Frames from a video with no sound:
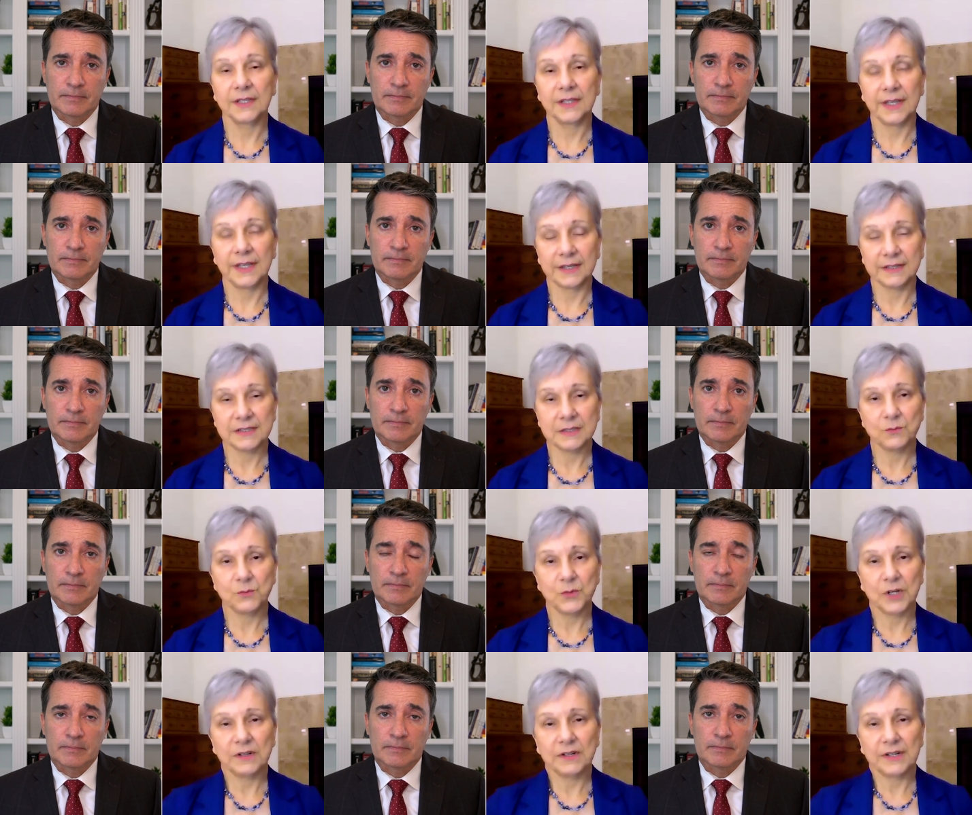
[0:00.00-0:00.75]
Speaker 1: Yes,
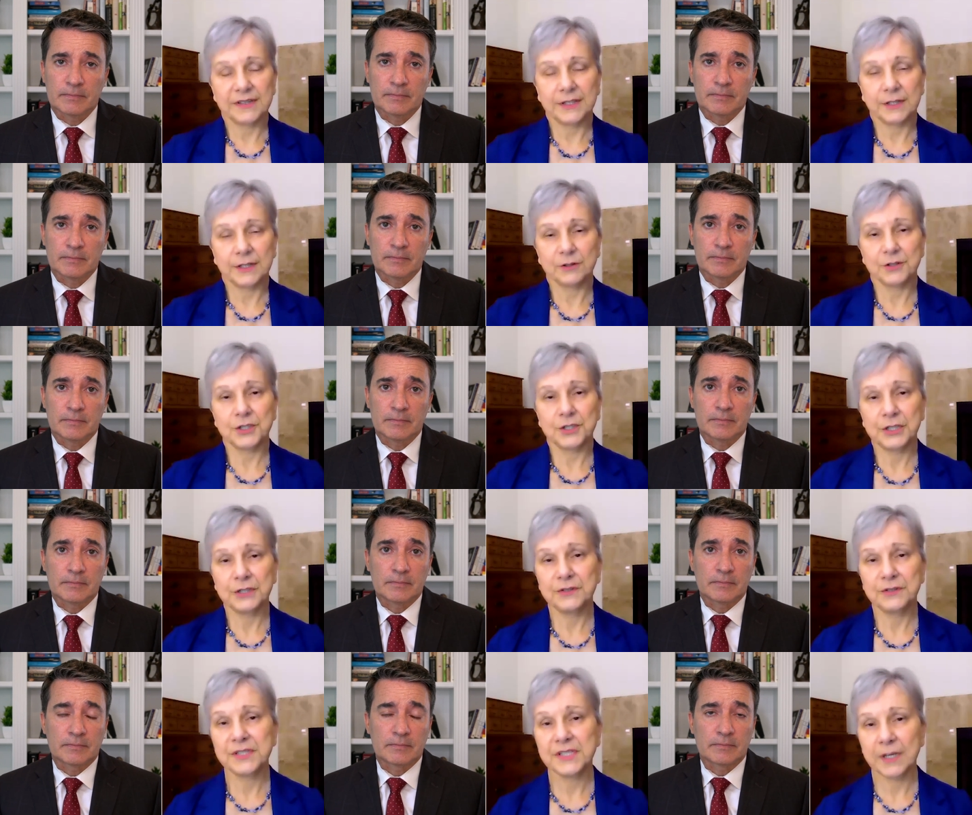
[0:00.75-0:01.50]
well, there are
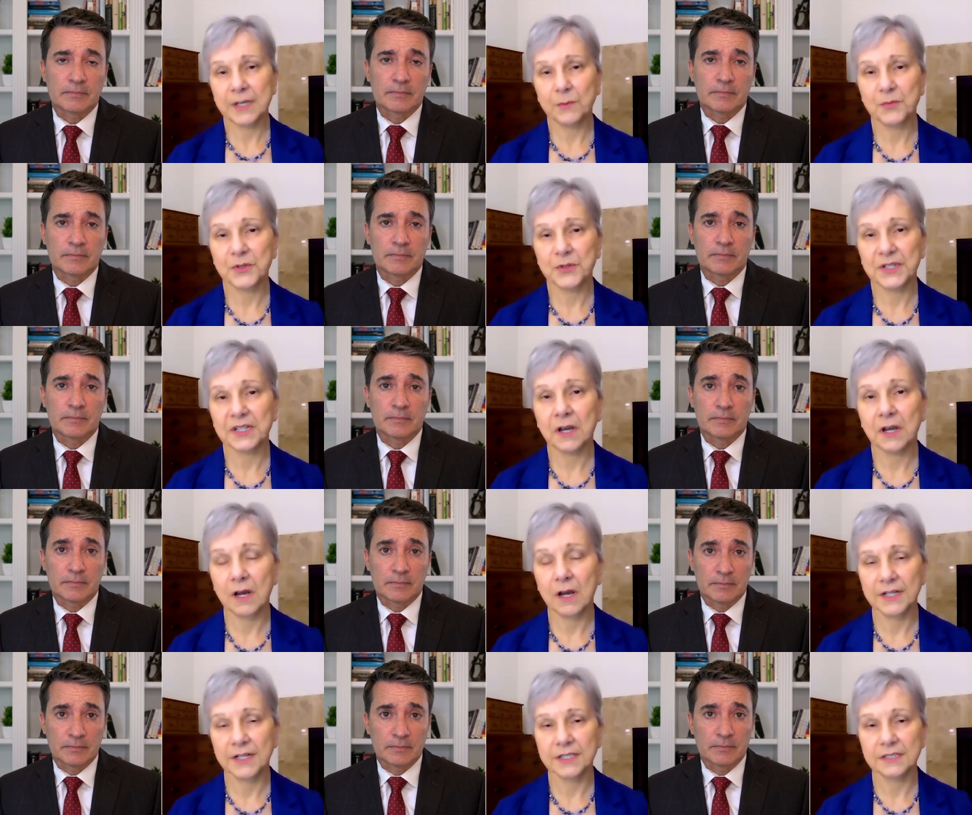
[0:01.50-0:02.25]
two separate
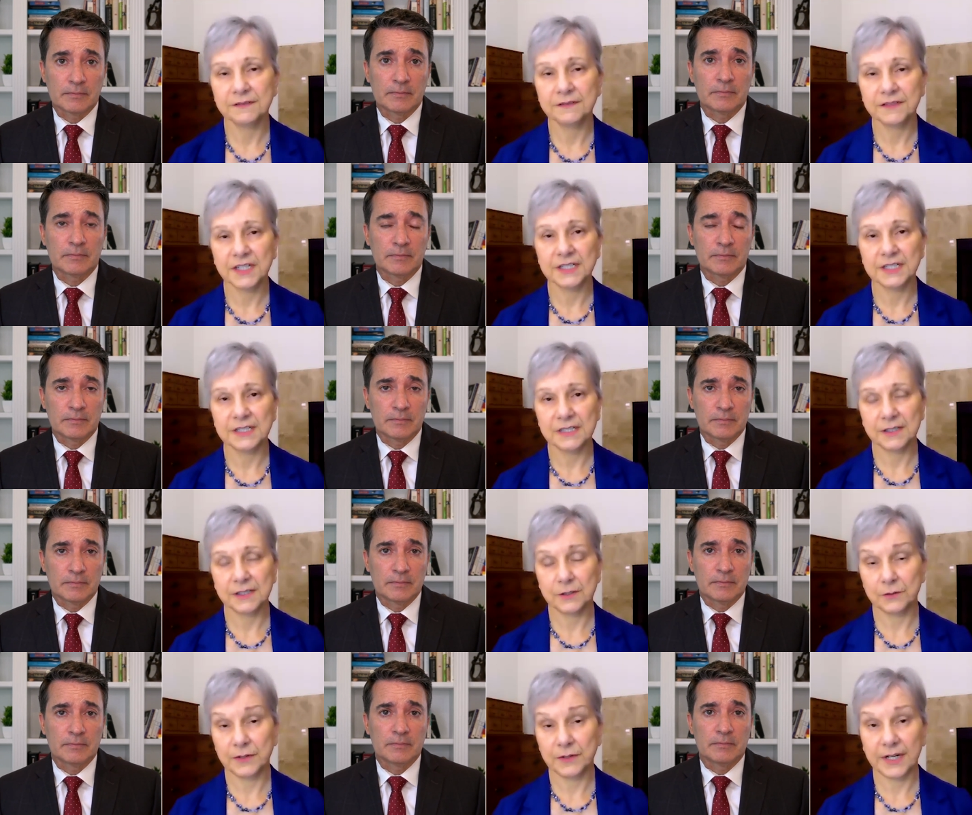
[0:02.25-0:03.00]
kinds of
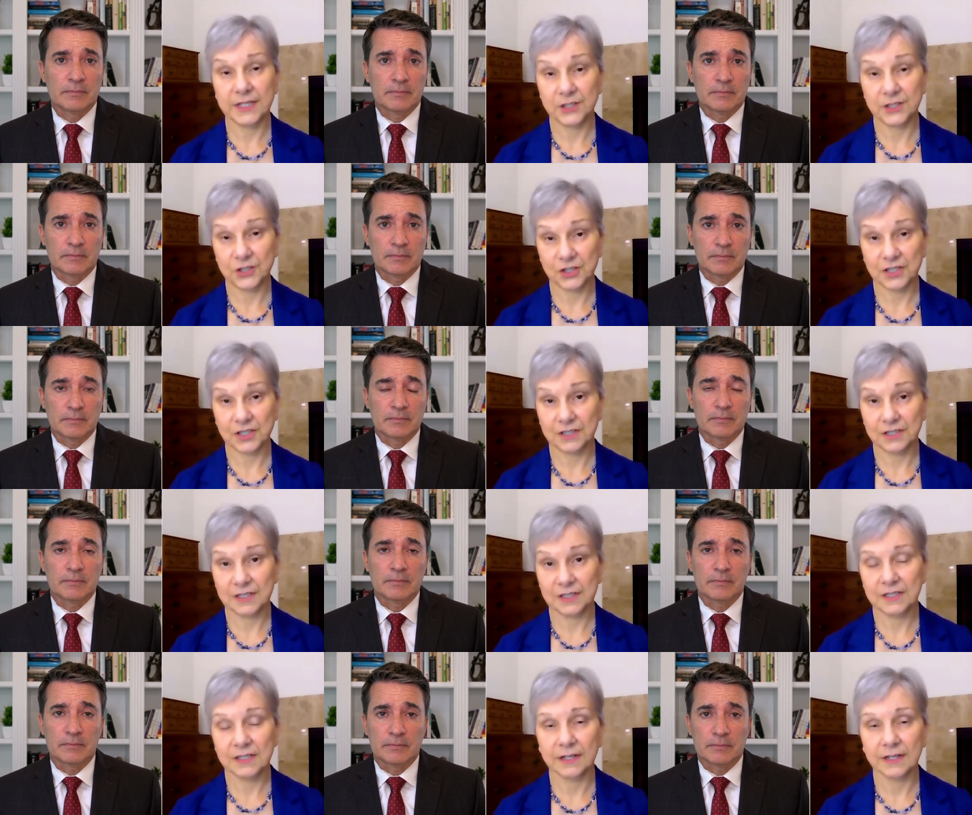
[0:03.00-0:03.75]

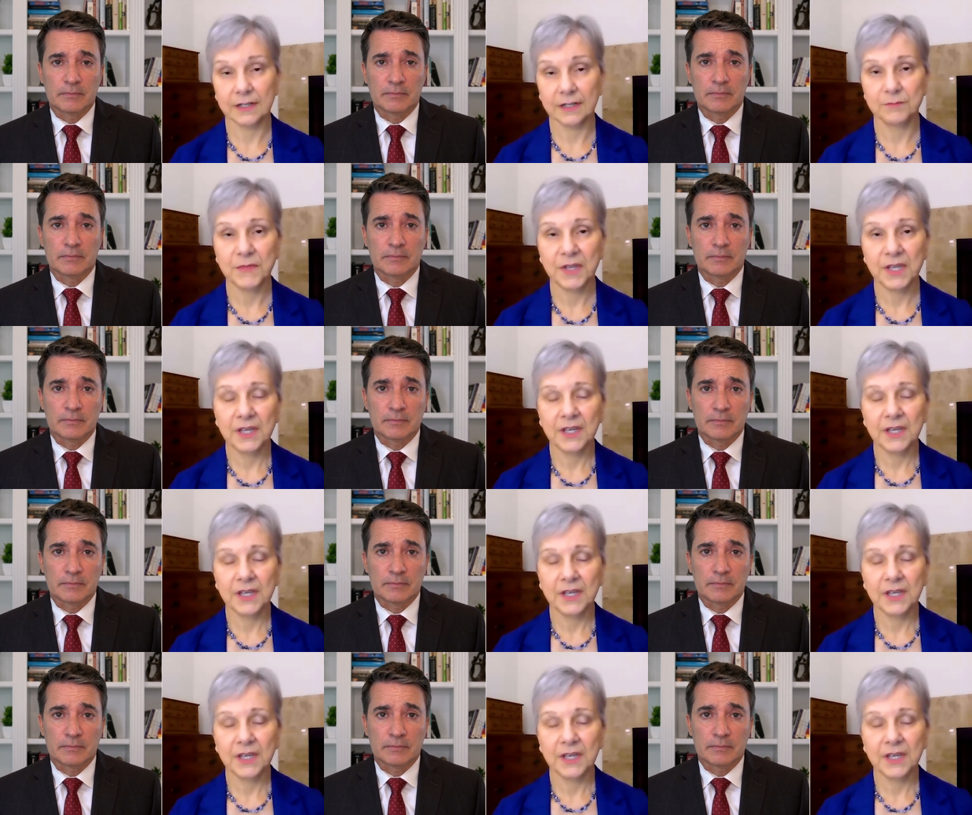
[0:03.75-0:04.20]
considerations. Um,